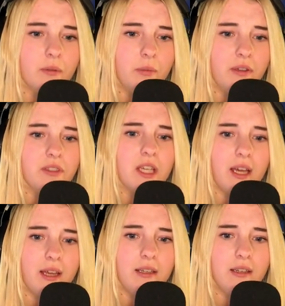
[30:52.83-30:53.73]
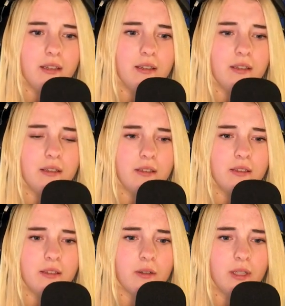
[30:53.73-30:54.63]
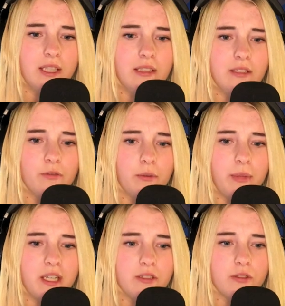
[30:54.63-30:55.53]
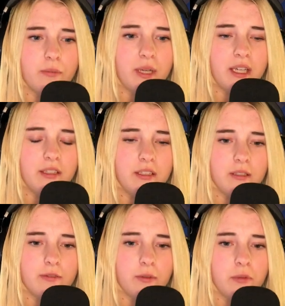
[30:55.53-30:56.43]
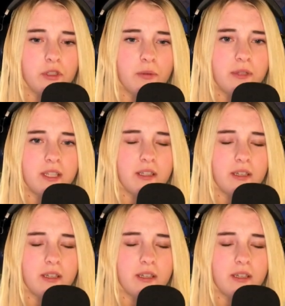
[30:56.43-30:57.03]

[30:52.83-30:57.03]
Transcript: We have ten. Collect these from barrels to buy items from the shops in